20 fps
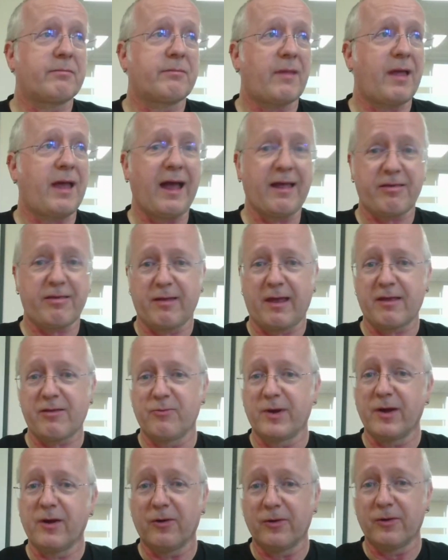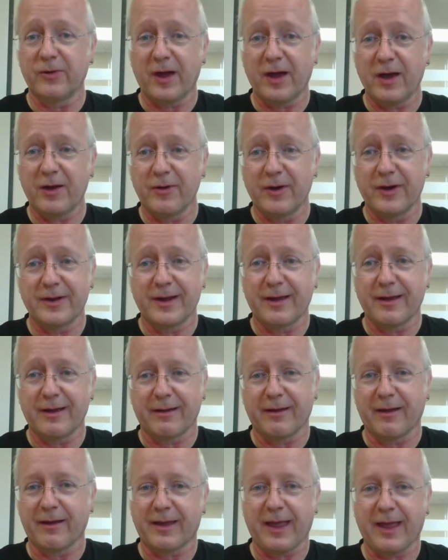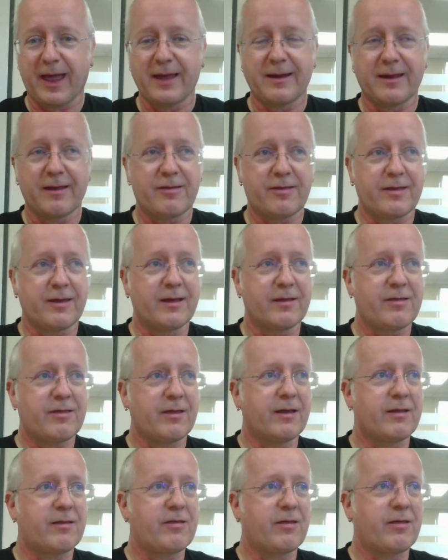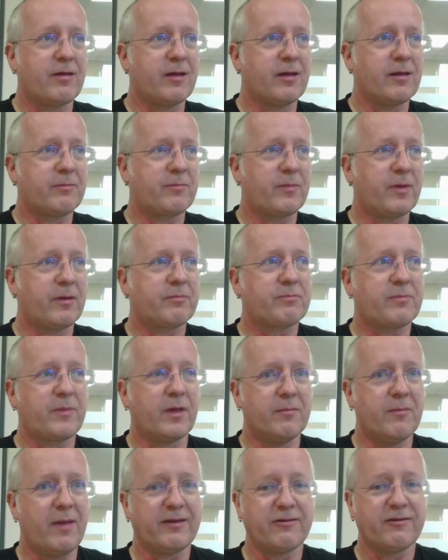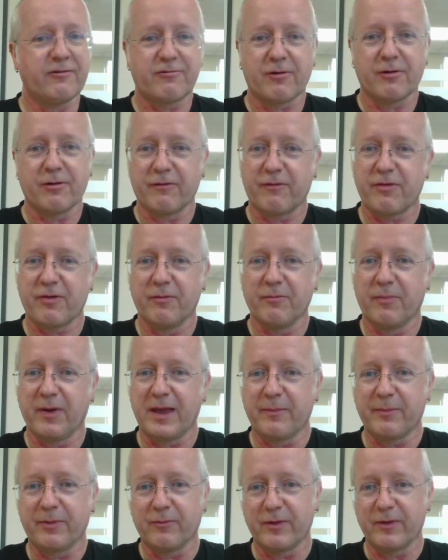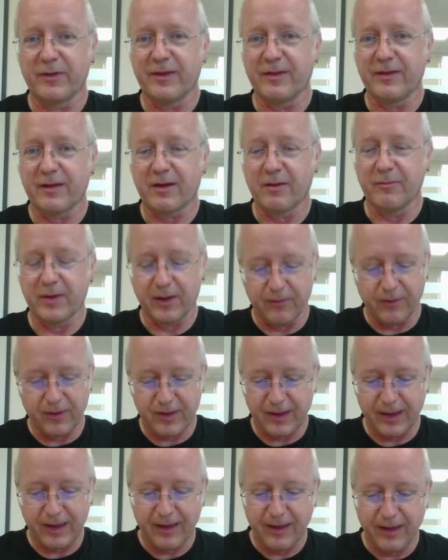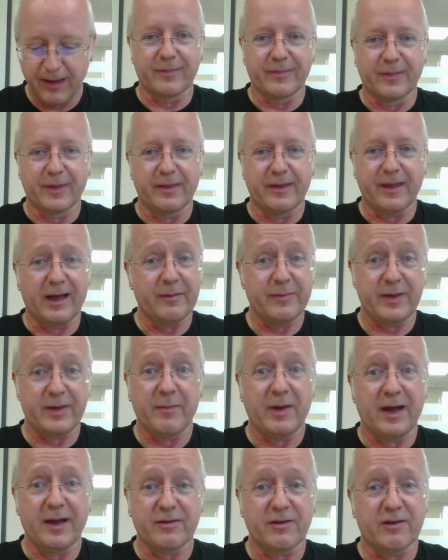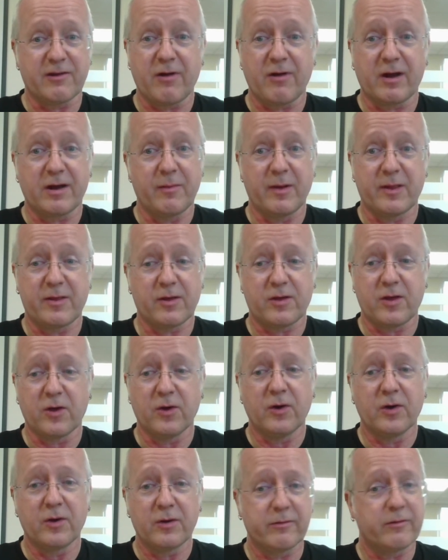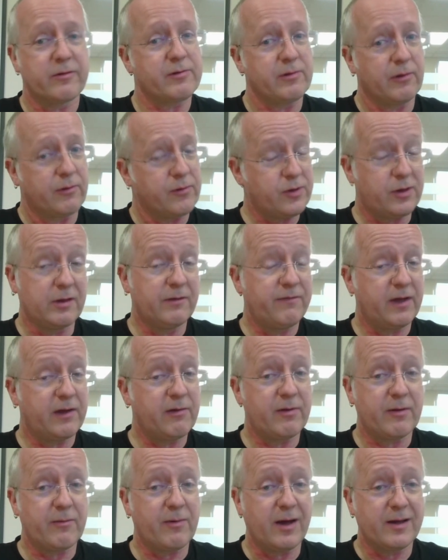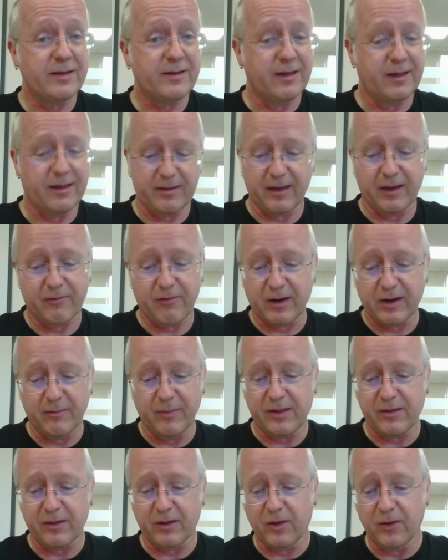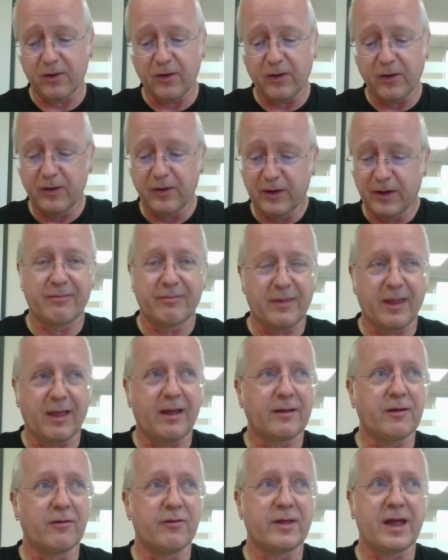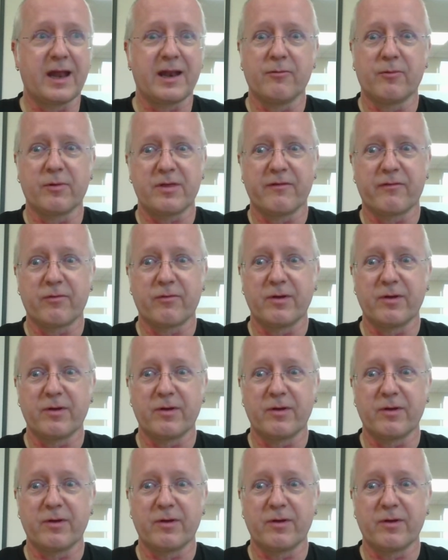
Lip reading: As we all know, and again, it's a mantra of some people within the community, the IBM I is incredibly secure. As long as you configure it right, it's incredibly secure. I don't think anyone's ever written a